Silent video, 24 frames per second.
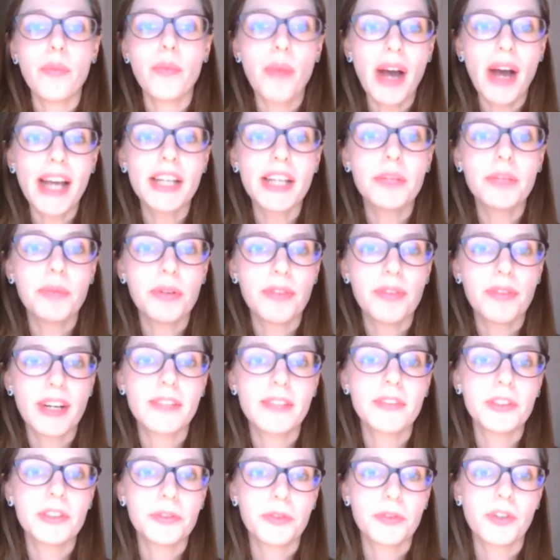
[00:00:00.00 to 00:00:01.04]
might be
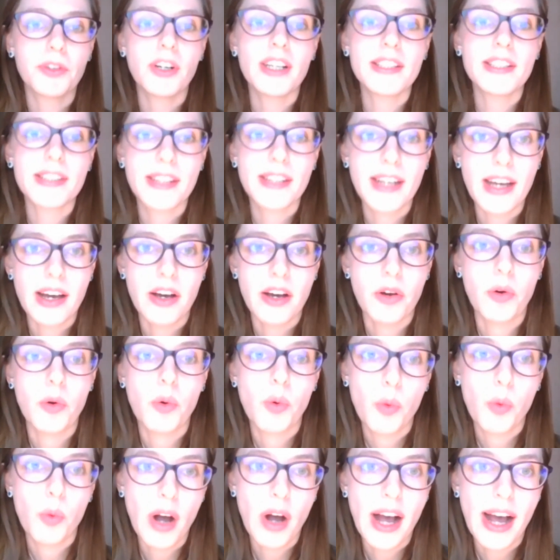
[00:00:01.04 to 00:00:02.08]
relevant for us now.
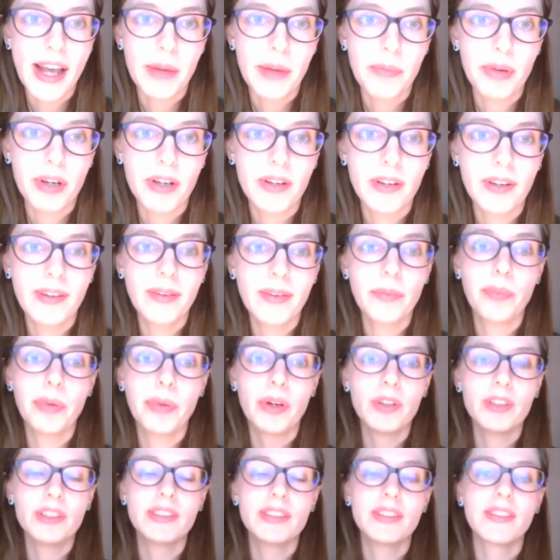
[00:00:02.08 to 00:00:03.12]
Why?
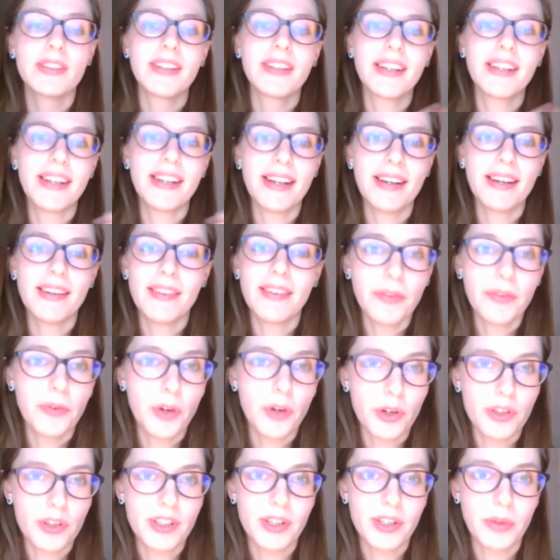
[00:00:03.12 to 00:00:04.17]
Because
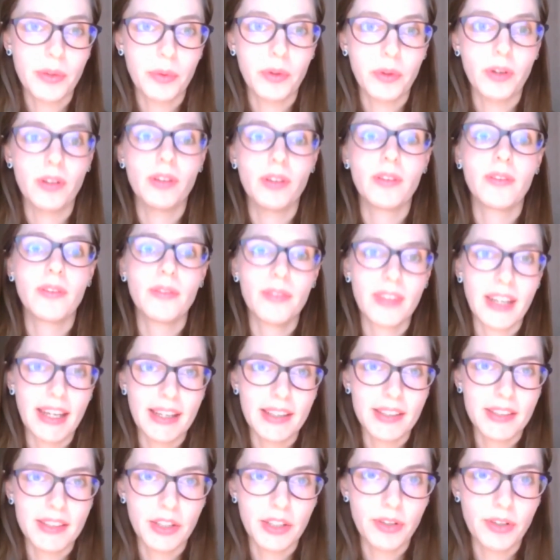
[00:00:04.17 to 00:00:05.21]
first of all,
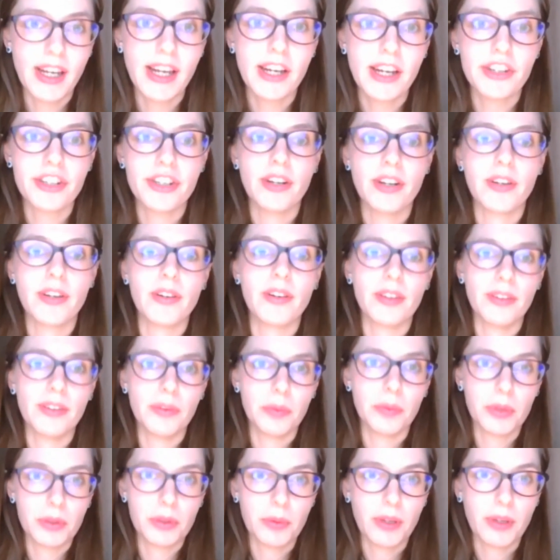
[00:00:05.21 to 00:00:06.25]
their situation
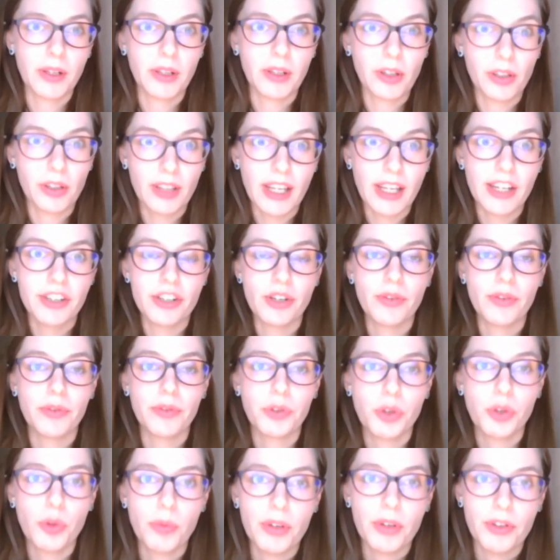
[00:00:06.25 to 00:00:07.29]
with violation of
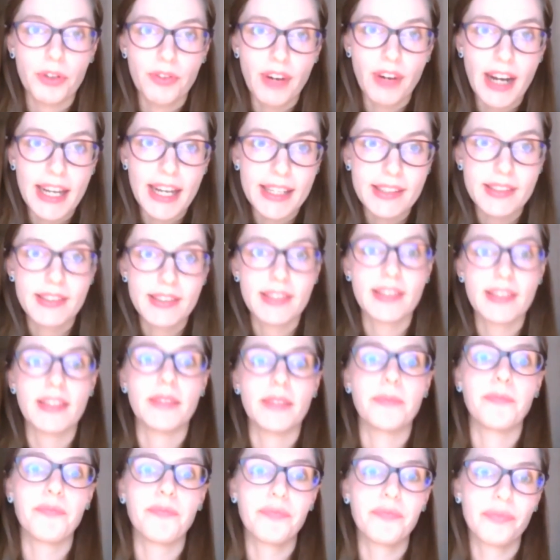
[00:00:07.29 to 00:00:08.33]
human rights
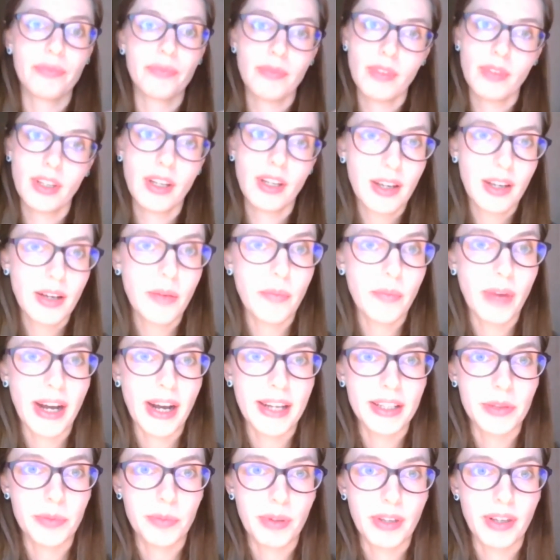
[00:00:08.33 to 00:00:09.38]

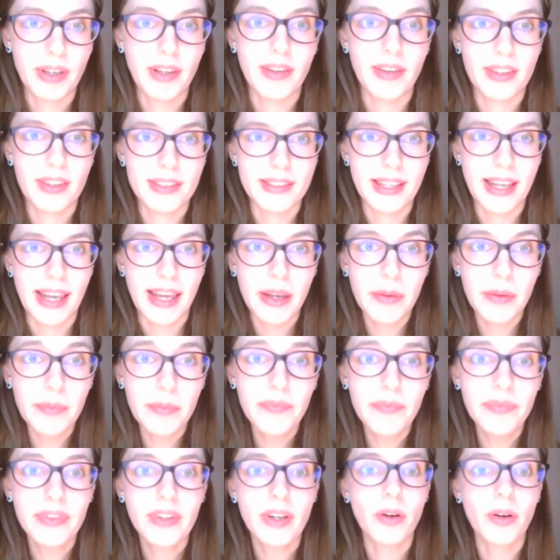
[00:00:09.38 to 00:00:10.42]
might be the same,
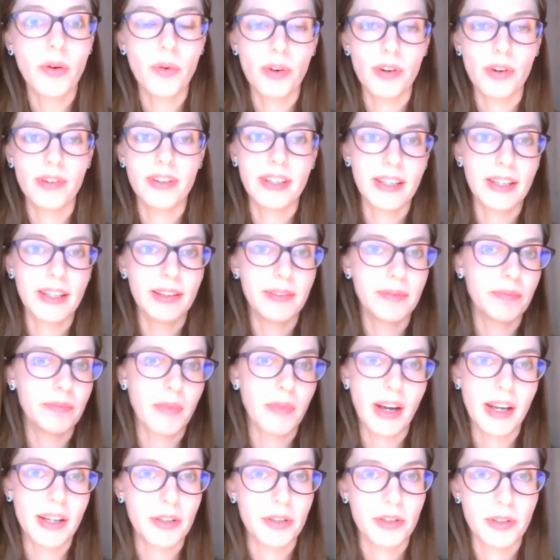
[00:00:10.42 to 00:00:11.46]
or
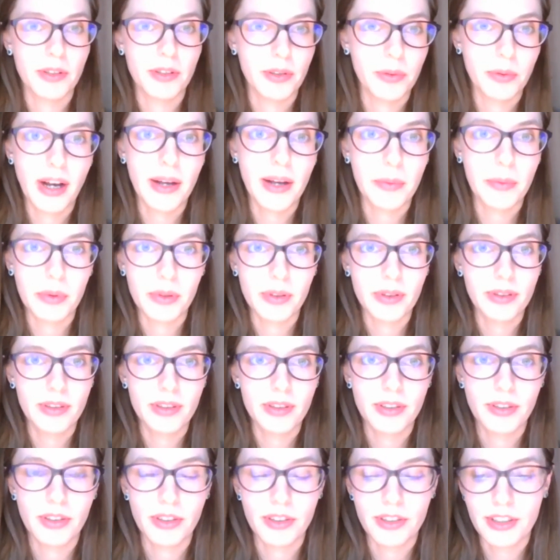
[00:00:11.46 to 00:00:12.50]
I don't know, I will
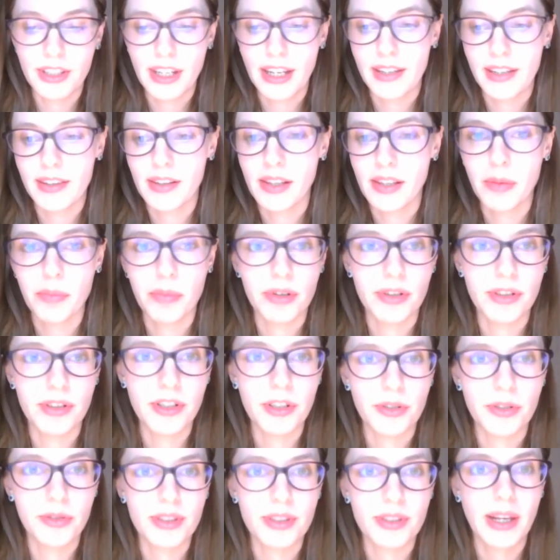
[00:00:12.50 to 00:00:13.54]
not take the
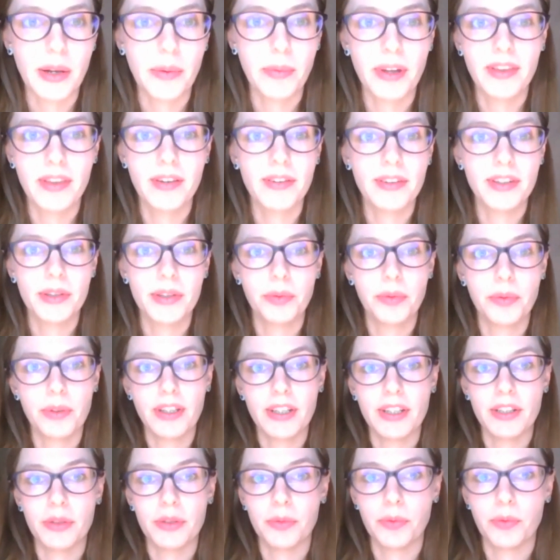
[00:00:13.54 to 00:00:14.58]
liberty to say whether
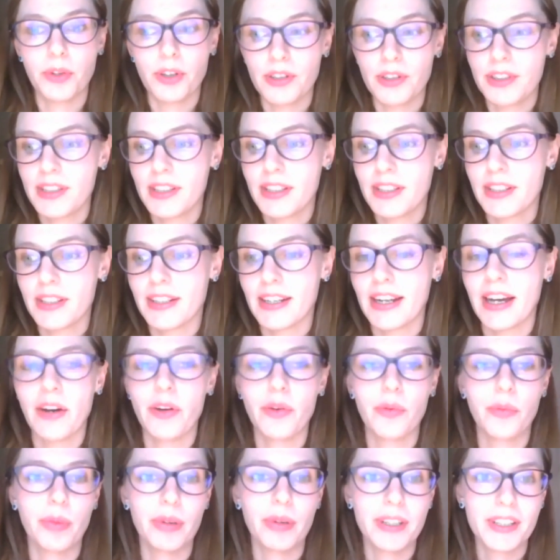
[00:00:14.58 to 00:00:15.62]
it is worse
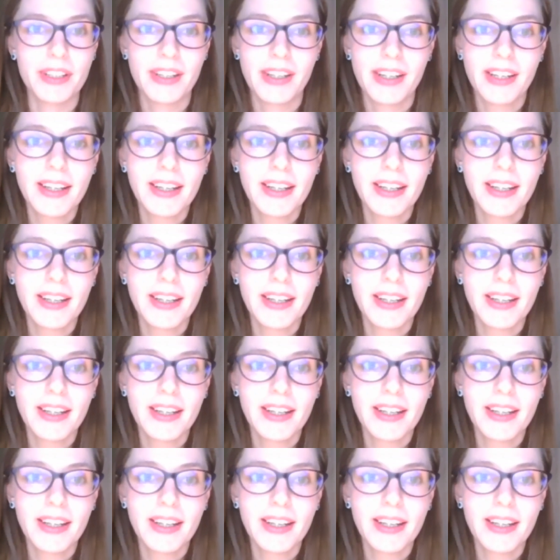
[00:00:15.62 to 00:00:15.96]
now, but